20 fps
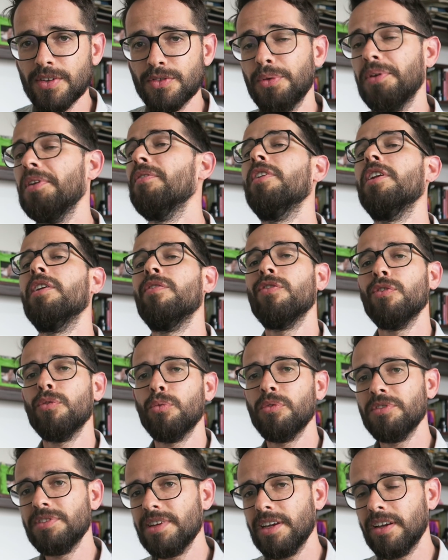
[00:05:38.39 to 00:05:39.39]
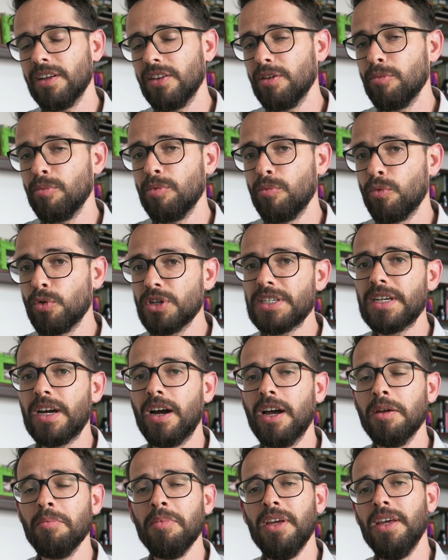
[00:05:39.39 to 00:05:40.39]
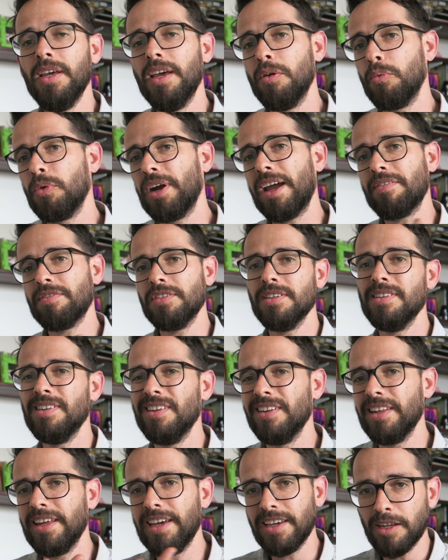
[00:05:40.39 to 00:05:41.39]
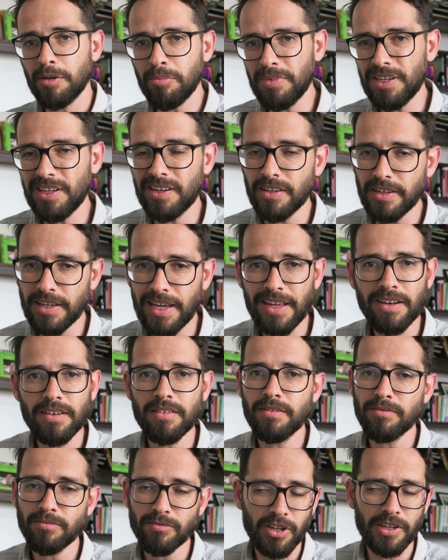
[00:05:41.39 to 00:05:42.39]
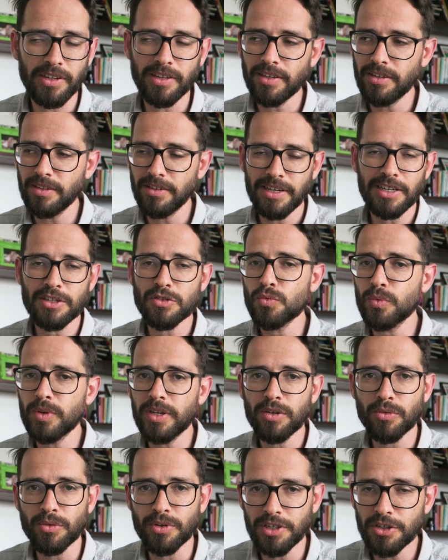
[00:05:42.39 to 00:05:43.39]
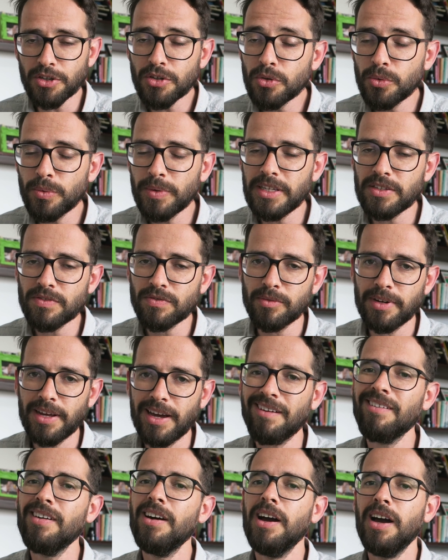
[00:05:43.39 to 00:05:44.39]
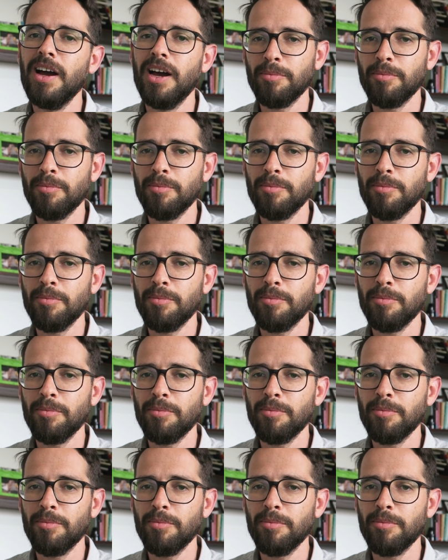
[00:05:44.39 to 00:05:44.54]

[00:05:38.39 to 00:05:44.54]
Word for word: So even if it will take a little bit more time and we'll have to delay and meet again, like next week or in 2 weeks from now,